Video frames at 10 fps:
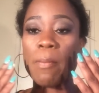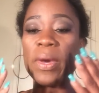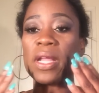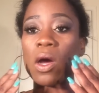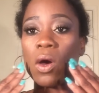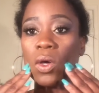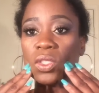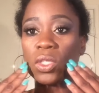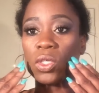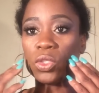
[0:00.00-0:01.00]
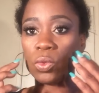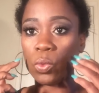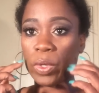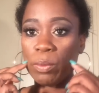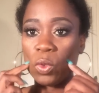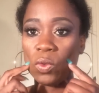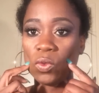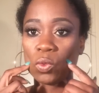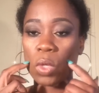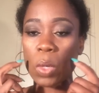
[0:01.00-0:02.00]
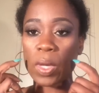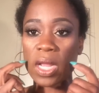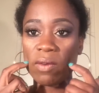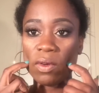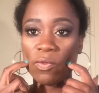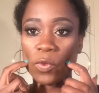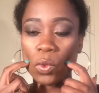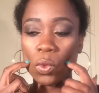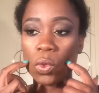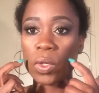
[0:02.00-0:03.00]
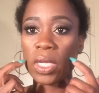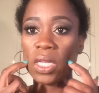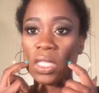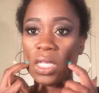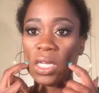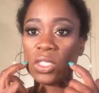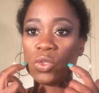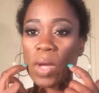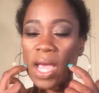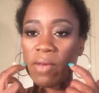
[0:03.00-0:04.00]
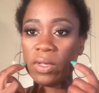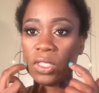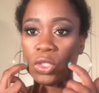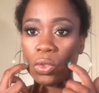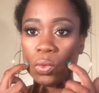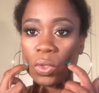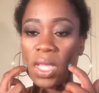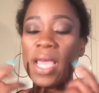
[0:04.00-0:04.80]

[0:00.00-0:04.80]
But it also removes whatever food or anything that you have in the tooth.